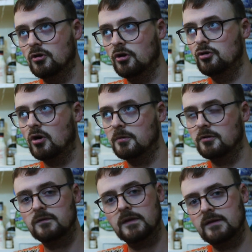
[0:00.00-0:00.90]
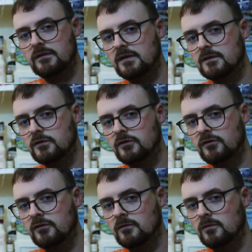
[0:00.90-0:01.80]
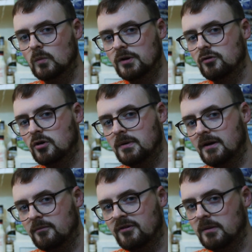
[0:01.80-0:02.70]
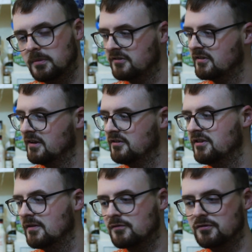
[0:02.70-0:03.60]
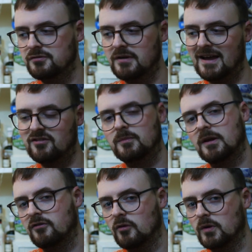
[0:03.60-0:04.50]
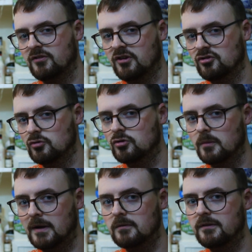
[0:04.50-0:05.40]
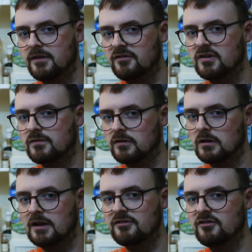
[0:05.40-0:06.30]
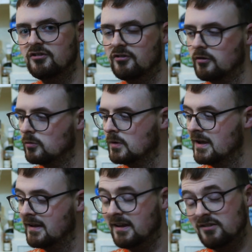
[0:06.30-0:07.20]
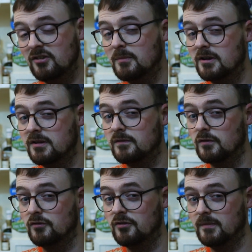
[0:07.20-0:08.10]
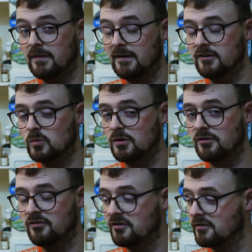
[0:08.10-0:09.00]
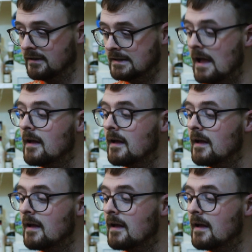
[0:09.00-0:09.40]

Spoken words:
nominal flavour difference when you compare them side-by-side. Different aspects of the whisky do come out in these different glasses, so it does make a difference, and that is worth considering.